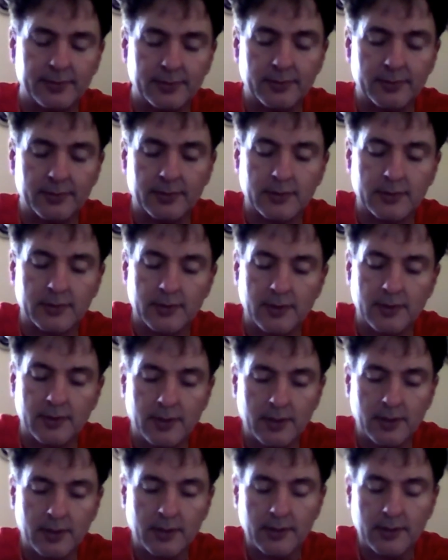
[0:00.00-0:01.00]

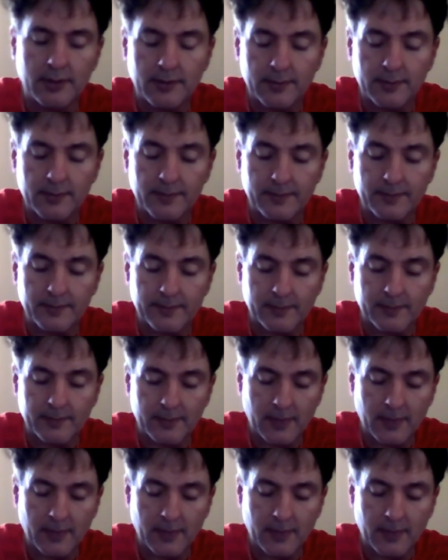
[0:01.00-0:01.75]
Nobody speaks.